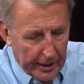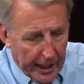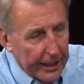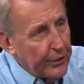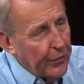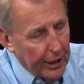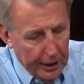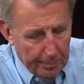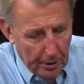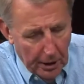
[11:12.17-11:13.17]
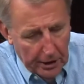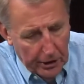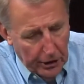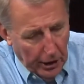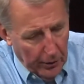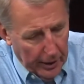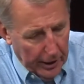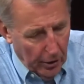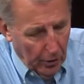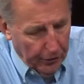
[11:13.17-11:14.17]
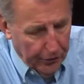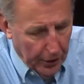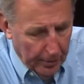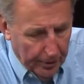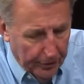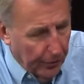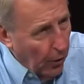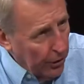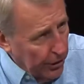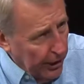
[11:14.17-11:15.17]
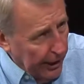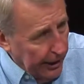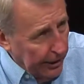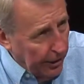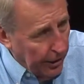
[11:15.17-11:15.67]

dates for these books generally go from the 14th